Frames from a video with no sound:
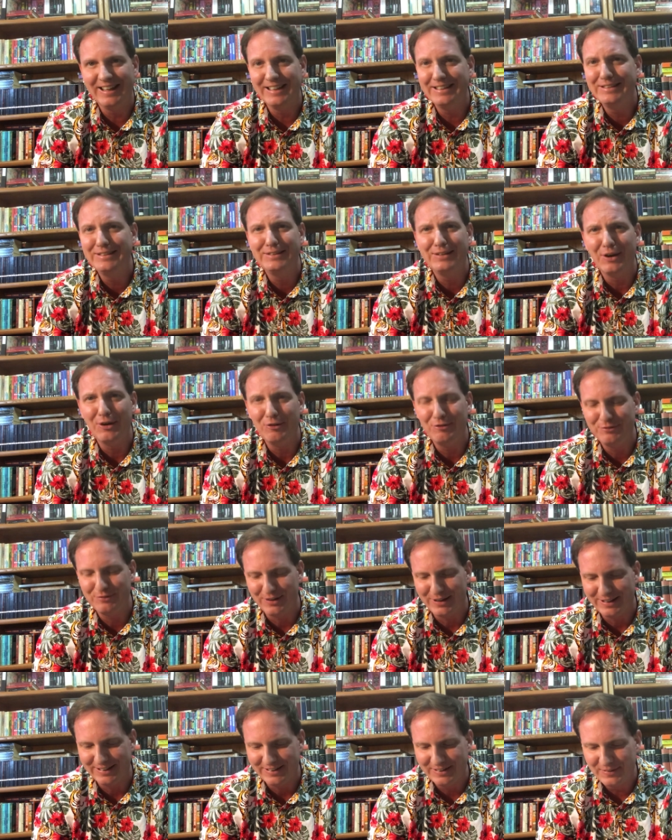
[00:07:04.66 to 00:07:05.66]
and so
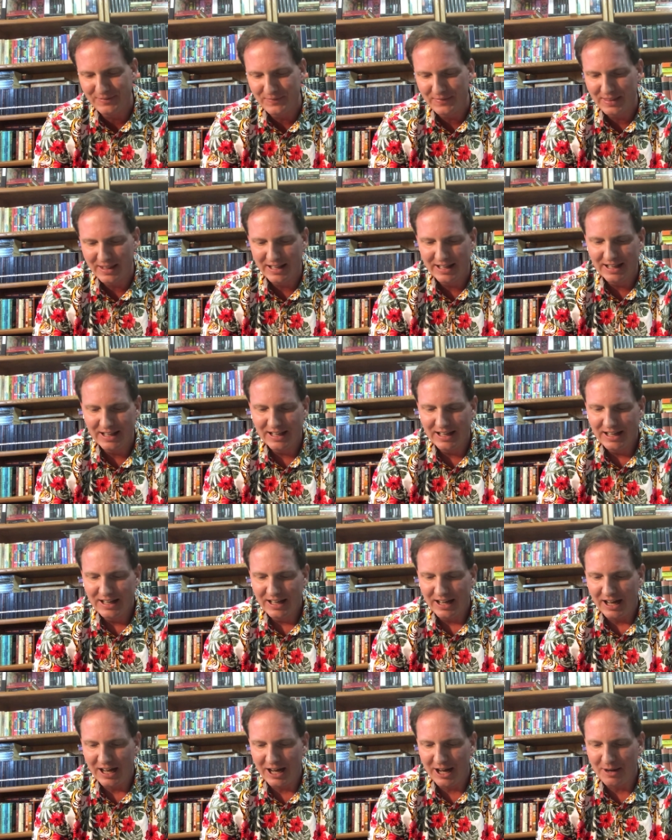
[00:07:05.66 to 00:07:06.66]
fun.
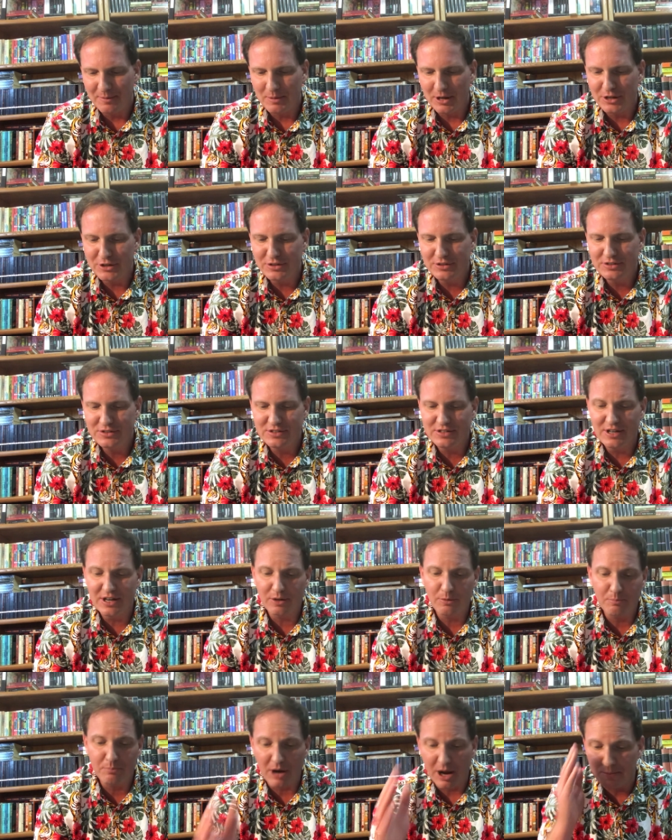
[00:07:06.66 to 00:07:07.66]
Um,
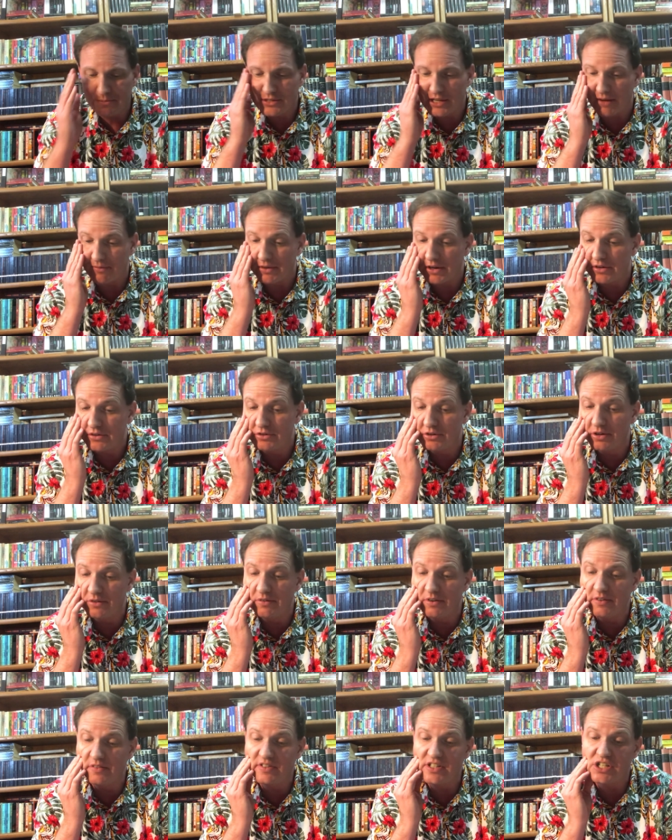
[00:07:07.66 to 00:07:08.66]
a, seven: A
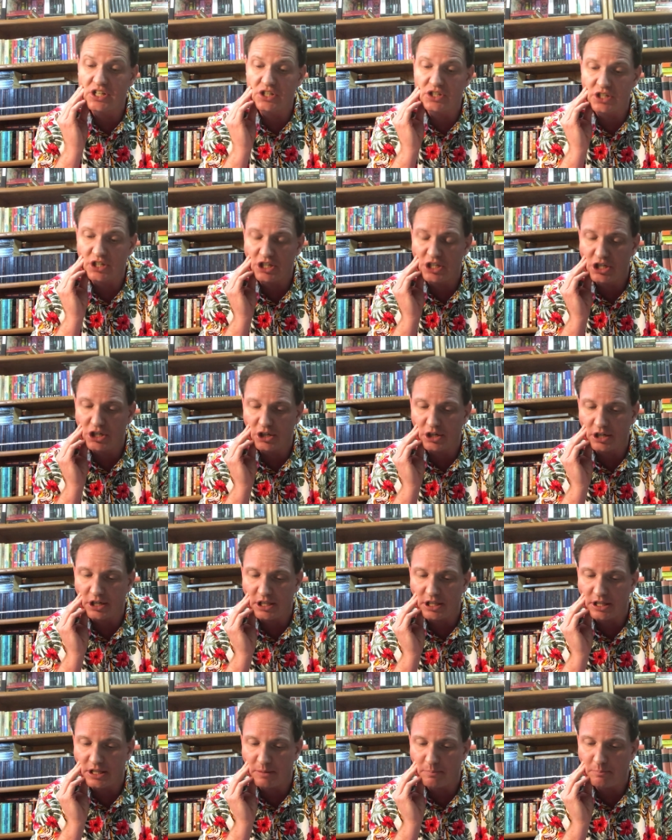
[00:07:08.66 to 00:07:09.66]
derivative is a
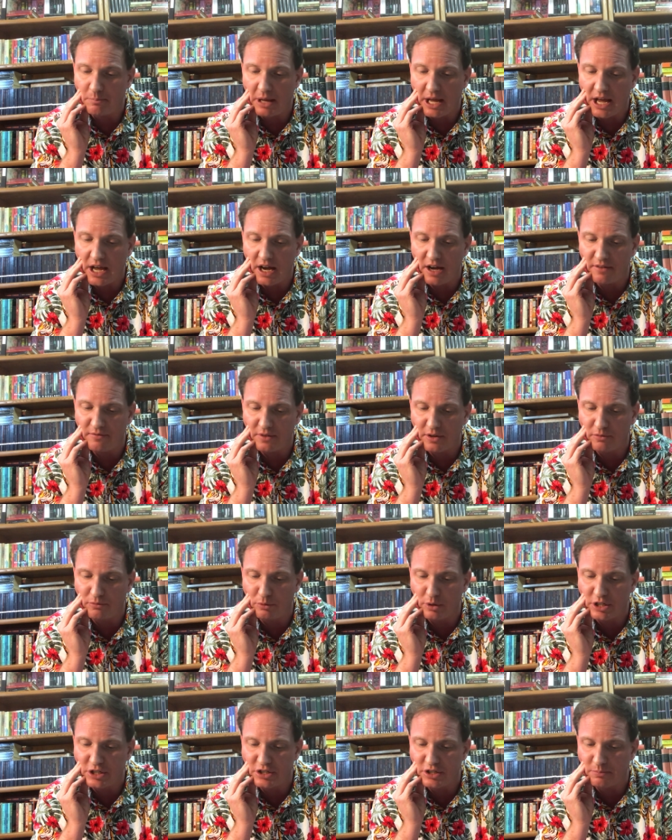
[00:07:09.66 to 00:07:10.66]
security, the payoff of
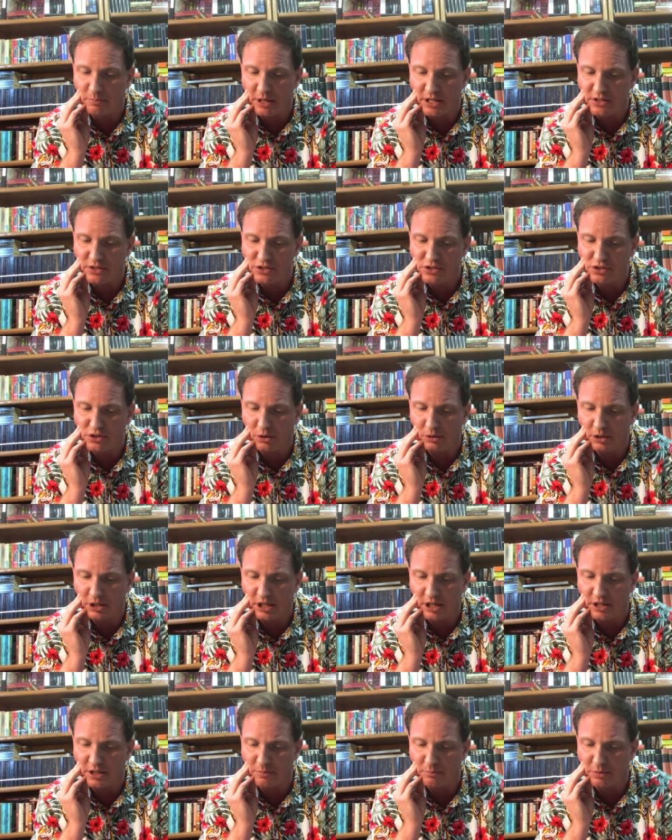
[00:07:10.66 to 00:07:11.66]
which depends solely
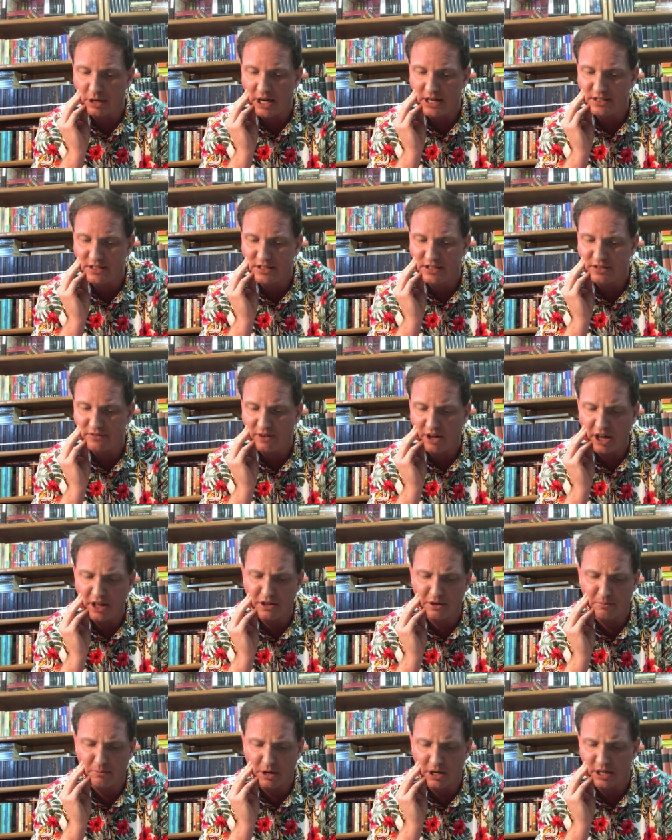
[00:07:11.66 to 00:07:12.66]
on the prices of
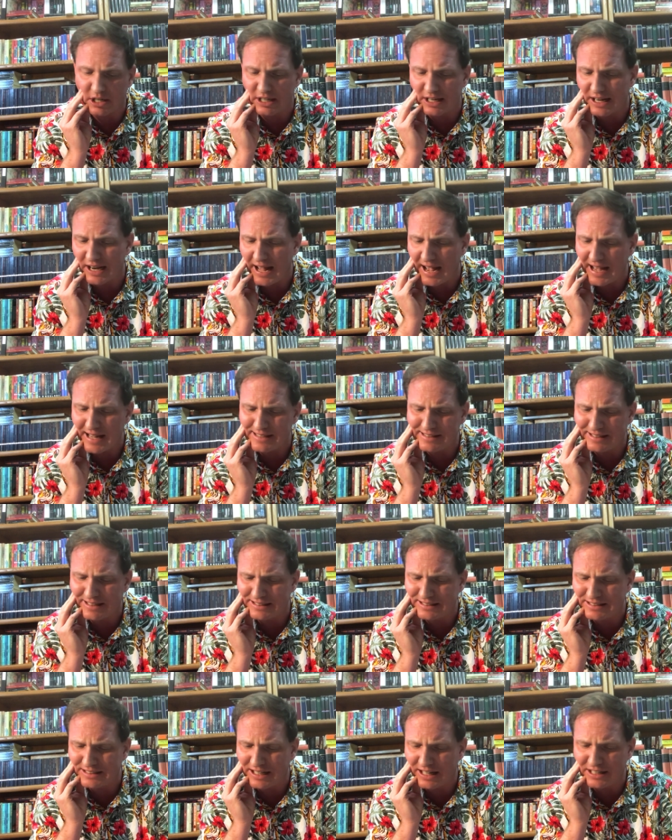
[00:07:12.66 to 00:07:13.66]
other marketed
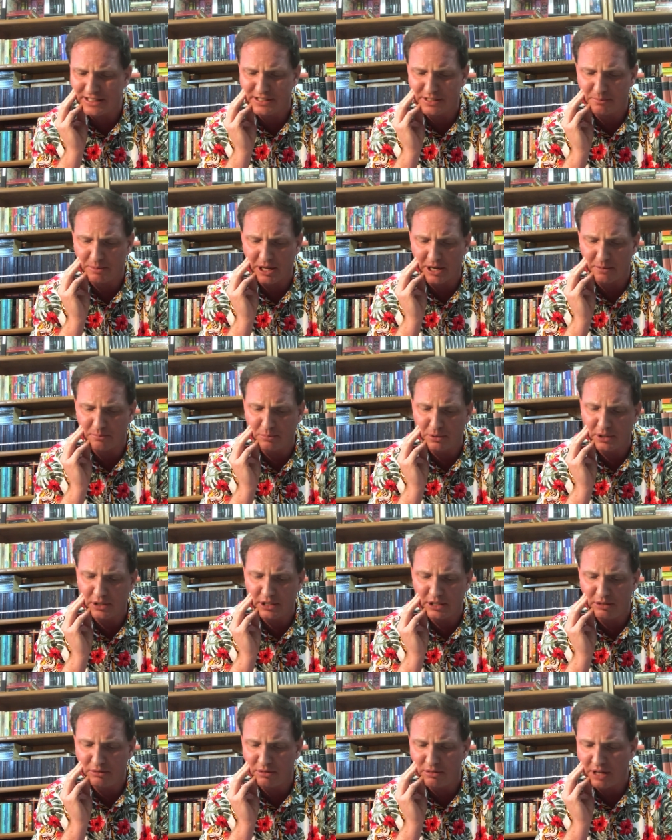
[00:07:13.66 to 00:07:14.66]
assets. Tell us about a book
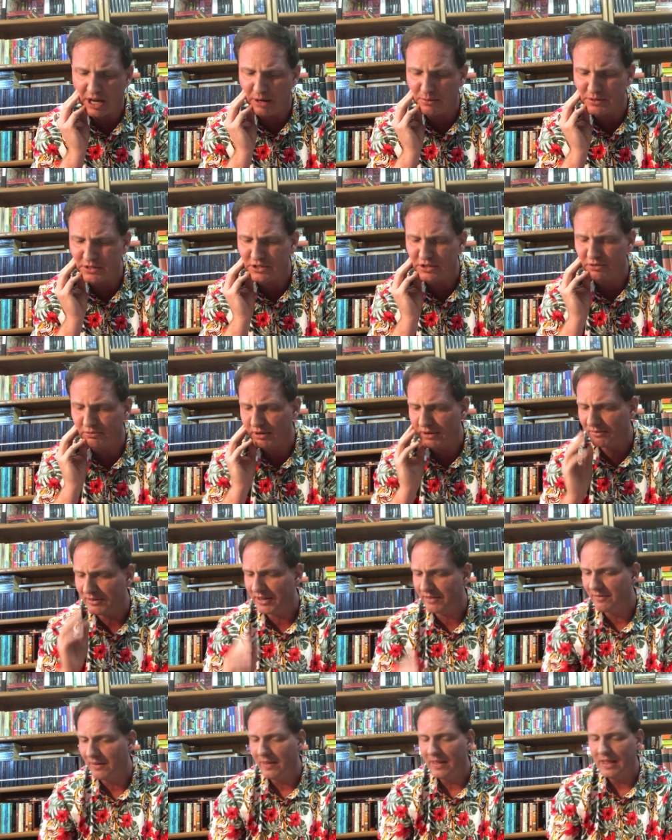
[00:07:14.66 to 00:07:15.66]
you thought was derivative.